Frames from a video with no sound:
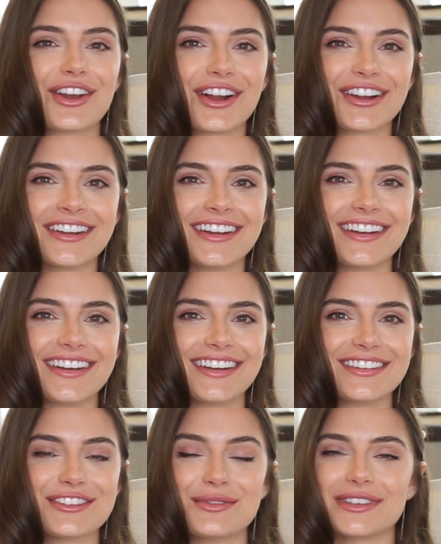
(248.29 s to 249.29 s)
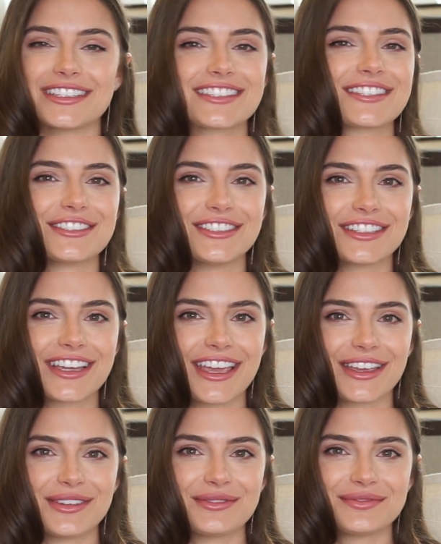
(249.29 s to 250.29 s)
Garden, Dao Ming Si
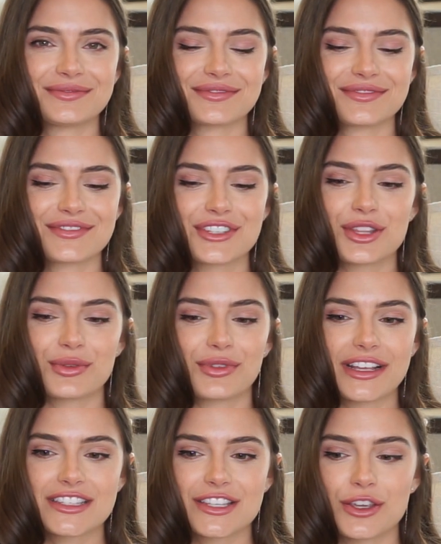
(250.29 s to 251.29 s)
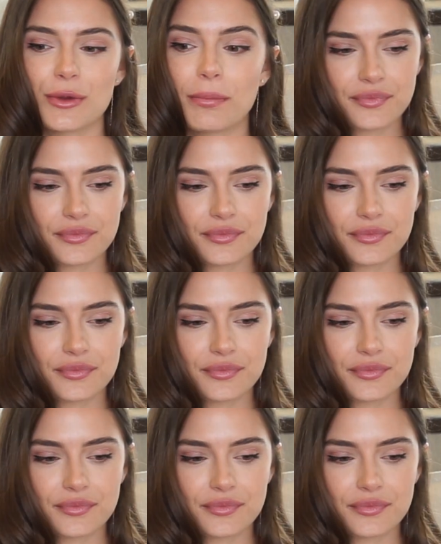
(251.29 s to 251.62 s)
came to the rescue.